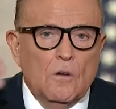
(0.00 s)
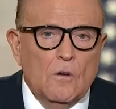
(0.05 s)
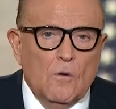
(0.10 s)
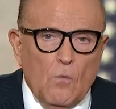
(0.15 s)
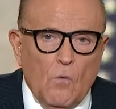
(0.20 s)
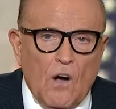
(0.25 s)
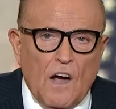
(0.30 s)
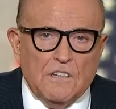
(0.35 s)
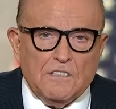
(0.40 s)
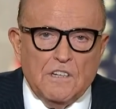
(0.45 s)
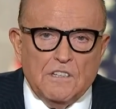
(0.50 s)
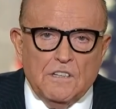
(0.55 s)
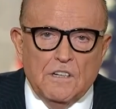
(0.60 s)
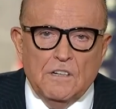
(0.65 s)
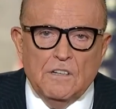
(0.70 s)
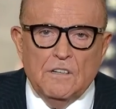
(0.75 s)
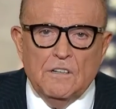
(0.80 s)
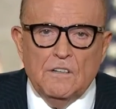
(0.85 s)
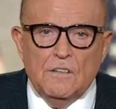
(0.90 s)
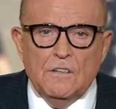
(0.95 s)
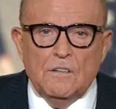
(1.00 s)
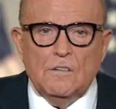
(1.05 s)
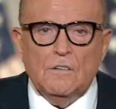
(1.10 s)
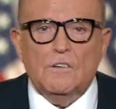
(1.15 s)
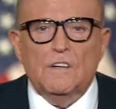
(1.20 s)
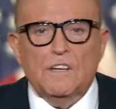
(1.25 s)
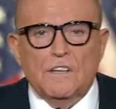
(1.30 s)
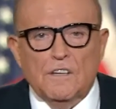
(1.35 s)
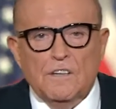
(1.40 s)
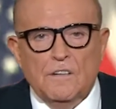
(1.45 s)
Washington,
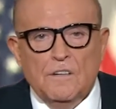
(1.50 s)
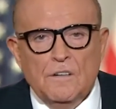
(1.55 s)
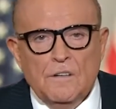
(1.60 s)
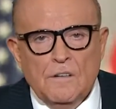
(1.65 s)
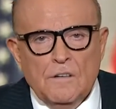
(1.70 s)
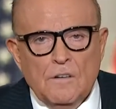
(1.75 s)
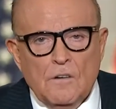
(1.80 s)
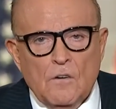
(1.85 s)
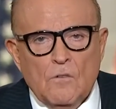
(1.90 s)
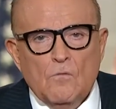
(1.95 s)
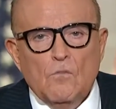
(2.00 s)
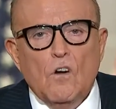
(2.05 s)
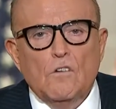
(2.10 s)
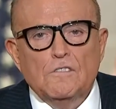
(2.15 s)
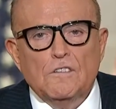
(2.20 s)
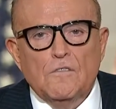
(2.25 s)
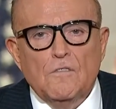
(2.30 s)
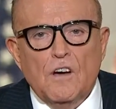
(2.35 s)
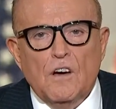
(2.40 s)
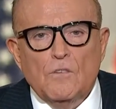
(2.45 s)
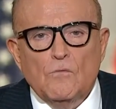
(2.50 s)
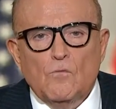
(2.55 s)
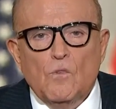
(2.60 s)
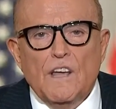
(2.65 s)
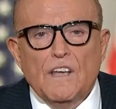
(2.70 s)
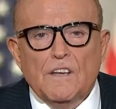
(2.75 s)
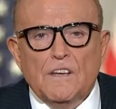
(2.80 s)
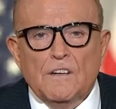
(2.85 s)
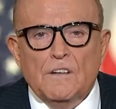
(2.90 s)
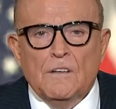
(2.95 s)
Lincoln, Roosevelt,
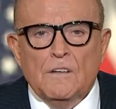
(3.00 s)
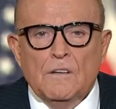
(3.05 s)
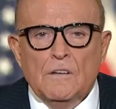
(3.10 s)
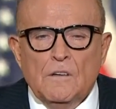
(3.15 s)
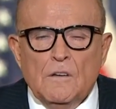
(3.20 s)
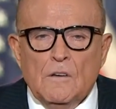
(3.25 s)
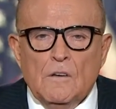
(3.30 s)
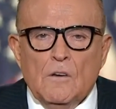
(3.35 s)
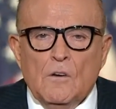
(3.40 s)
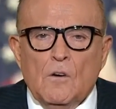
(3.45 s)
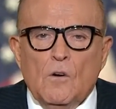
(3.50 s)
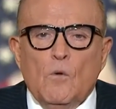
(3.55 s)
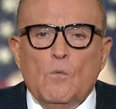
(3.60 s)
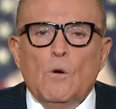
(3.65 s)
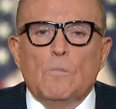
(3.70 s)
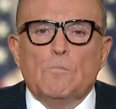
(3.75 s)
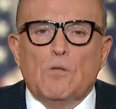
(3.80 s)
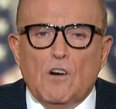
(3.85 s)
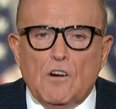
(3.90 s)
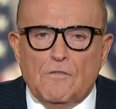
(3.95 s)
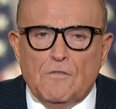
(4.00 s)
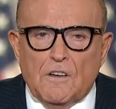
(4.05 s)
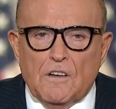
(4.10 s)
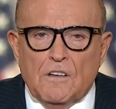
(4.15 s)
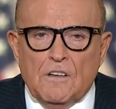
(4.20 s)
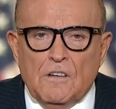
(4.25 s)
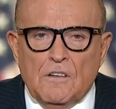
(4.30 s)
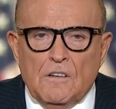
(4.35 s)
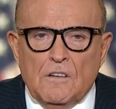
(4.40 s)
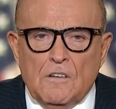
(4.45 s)
Reagan were
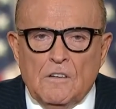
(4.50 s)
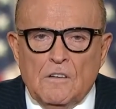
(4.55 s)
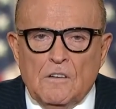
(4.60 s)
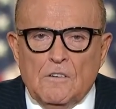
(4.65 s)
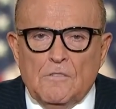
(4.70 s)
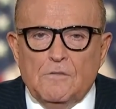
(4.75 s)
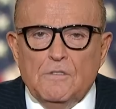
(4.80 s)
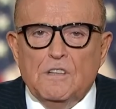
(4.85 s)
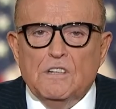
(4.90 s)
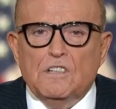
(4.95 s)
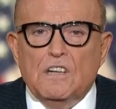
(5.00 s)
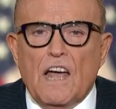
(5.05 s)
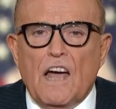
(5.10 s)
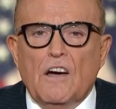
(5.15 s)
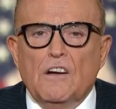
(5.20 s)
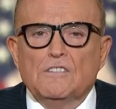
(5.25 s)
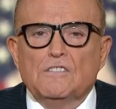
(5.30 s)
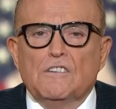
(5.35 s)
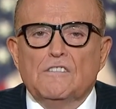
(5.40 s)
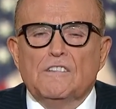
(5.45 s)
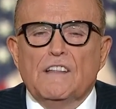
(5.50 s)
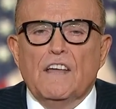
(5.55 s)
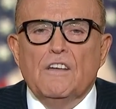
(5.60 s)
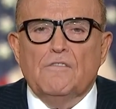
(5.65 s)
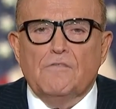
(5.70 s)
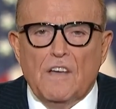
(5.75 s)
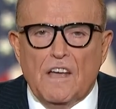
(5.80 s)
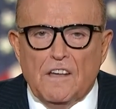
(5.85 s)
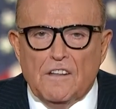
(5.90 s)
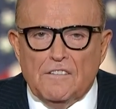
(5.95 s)
perfect for the challenges they
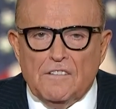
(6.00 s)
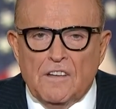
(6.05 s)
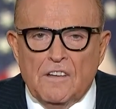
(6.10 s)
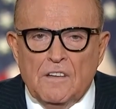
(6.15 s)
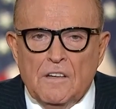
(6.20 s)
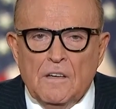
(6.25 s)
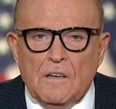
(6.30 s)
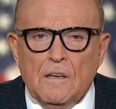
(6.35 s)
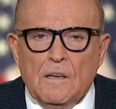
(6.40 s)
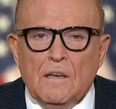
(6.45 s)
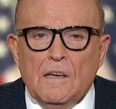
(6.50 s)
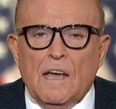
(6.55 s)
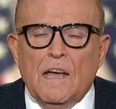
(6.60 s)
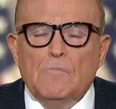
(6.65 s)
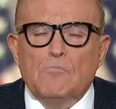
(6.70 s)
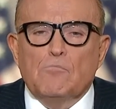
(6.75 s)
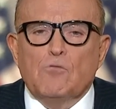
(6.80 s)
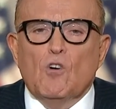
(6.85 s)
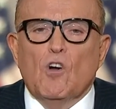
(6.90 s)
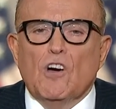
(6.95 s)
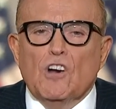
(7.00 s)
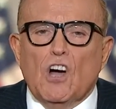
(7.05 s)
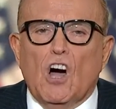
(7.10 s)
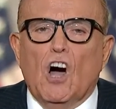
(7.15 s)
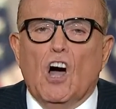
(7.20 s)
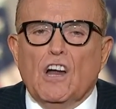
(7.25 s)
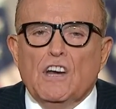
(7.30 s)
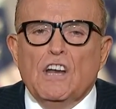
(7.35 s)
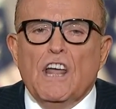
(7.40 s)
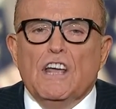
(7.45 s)
faced and brought
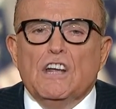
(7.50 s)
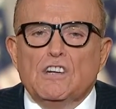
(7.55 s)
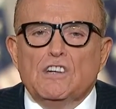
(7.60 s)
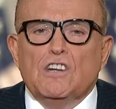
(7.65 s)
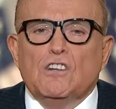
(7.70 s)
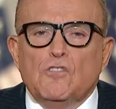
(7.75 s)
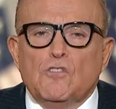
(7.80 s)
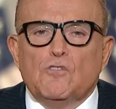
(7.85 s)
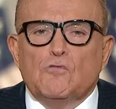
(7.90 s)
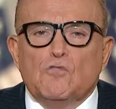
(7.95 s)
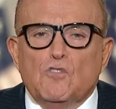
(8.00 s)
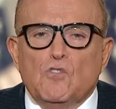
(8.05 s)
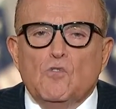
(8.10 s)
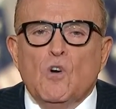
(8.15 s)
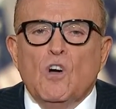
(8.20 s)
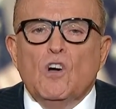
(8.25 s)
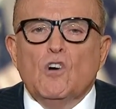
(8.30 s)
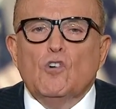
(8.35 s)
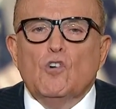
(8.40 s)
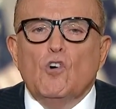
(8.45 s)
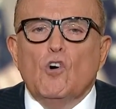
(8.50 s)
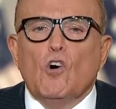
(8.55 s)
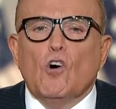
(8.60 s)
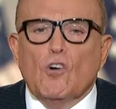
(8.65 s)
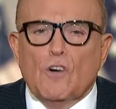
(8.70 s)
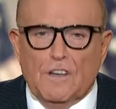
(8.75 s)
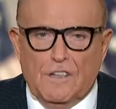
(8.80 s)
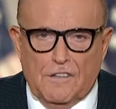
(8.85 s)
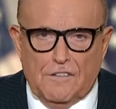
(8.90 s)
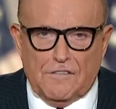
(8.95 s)
our nation through
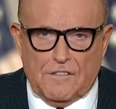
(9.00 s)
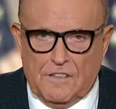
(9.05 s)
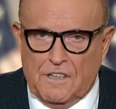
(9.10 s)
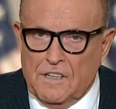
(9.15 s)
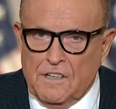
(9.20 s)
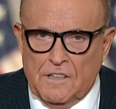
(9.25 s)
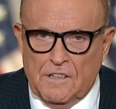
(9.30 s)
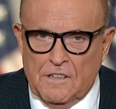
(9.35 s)
gloriously.